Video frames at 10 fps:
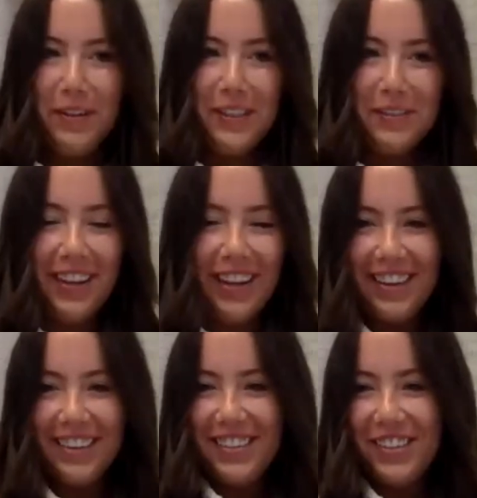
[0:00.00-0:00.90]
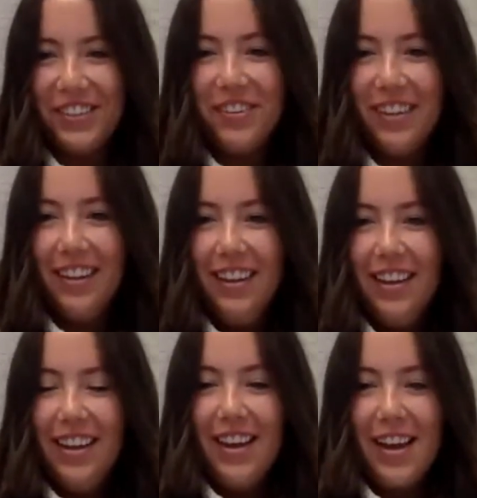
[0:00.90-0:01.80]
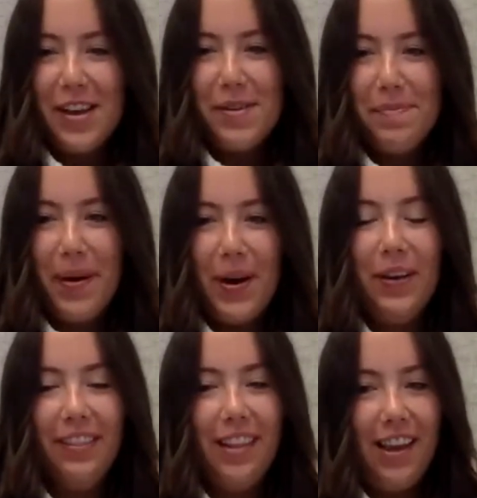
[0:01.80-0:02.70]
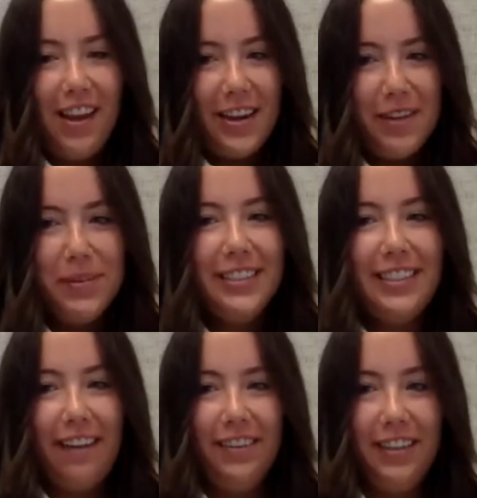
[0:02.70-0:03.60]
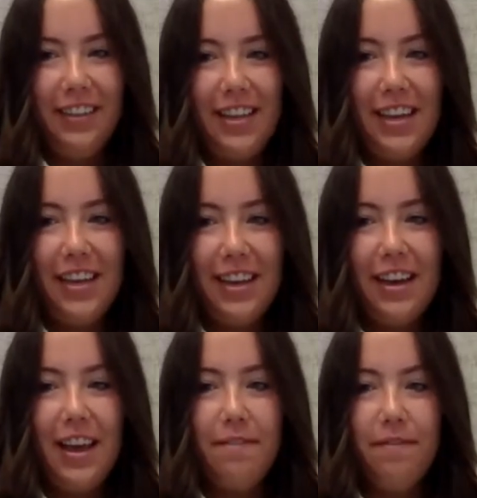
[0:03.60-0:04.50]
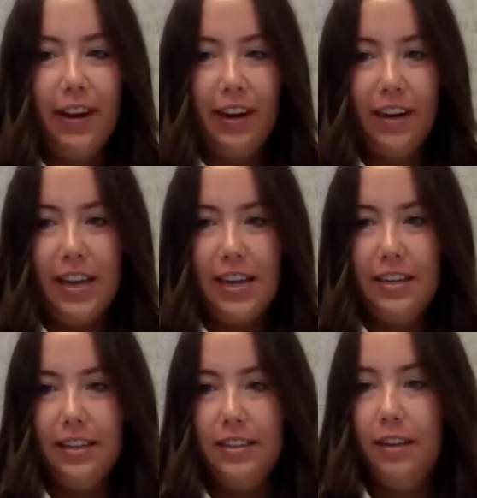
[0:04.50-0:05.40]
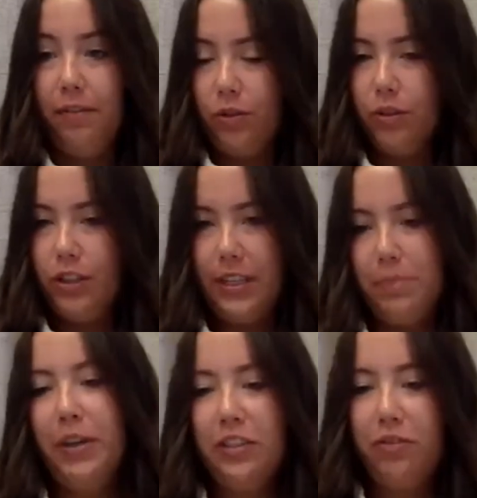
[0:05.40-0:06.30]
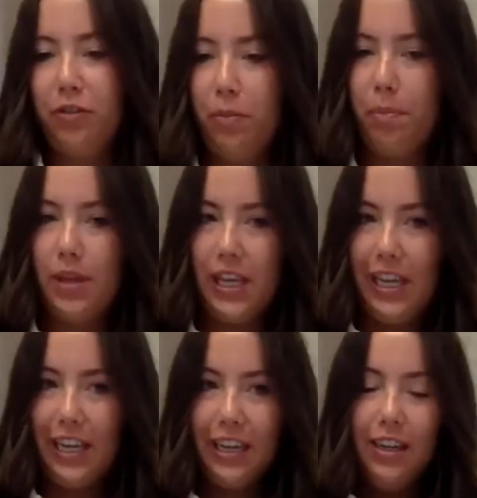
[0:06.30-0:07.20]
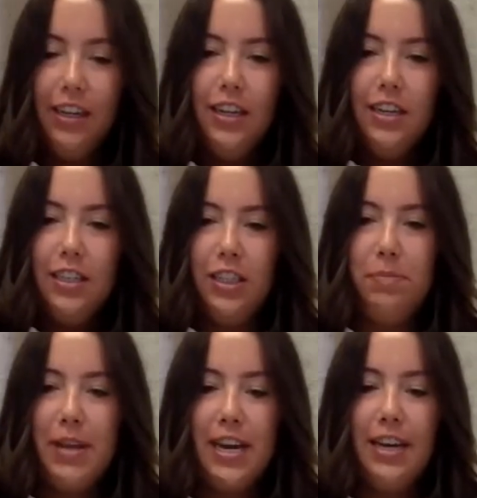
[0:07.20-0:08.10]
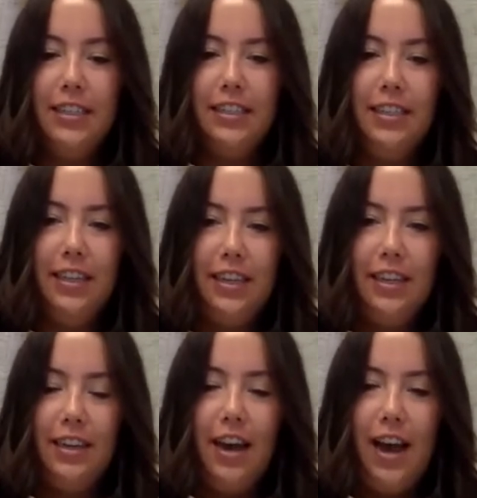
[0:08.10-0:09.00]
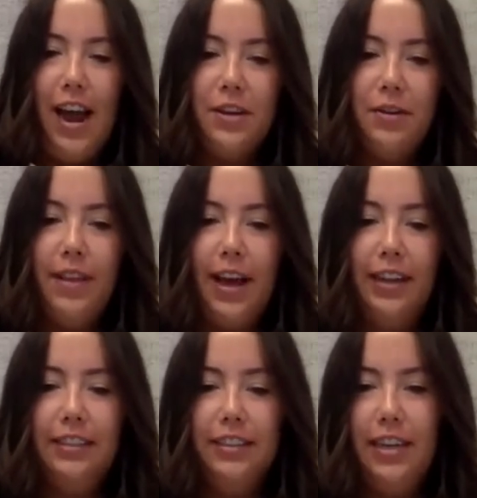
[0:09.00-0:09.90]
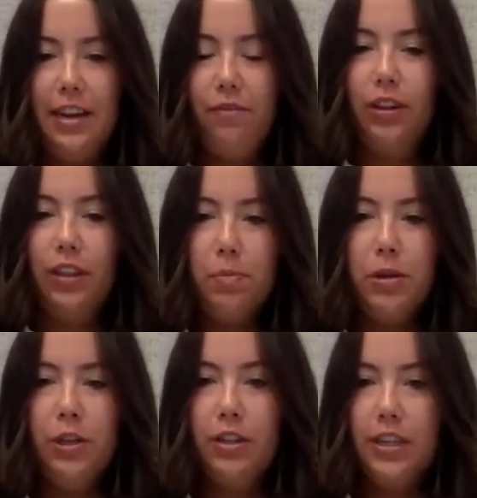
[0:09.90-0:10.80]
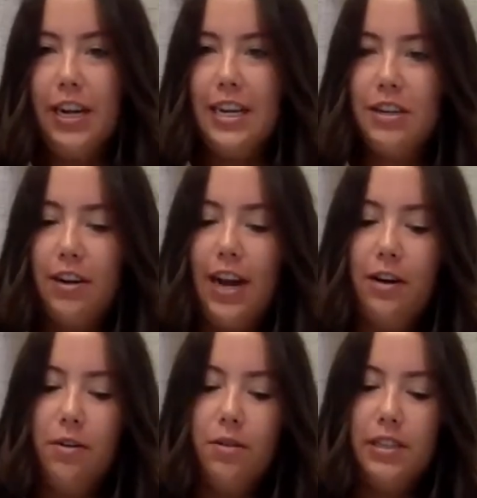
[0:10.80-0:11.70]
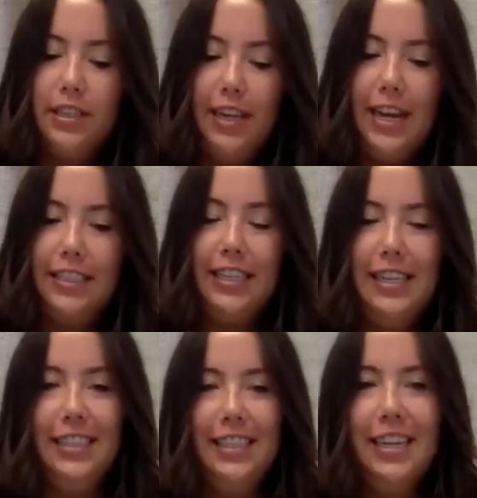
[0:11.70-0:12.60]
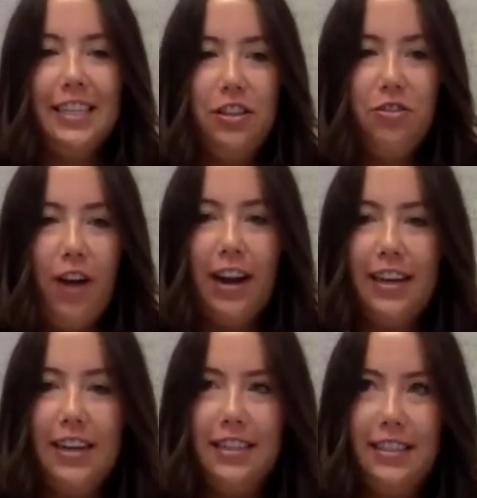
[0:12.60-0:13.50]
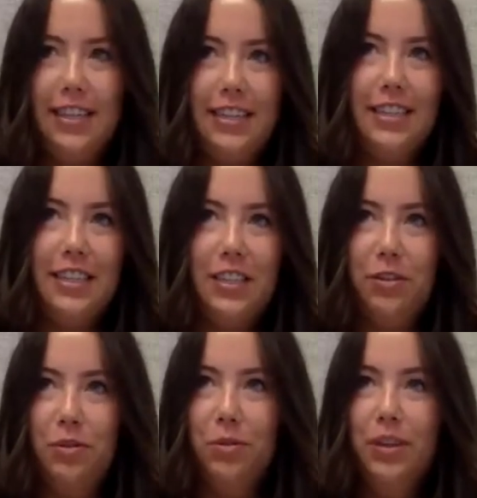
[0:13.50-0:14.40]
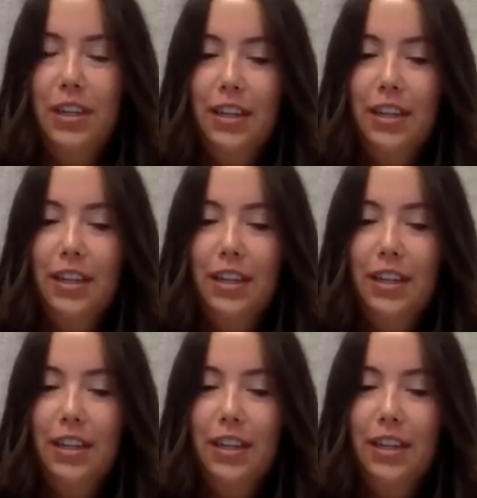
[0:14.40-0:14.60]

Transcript: this one again too. Online was definitely a very difficult experience for me, just because I knew that sitting in front of the computer in your house, it's easy to get distracted. It's easy to,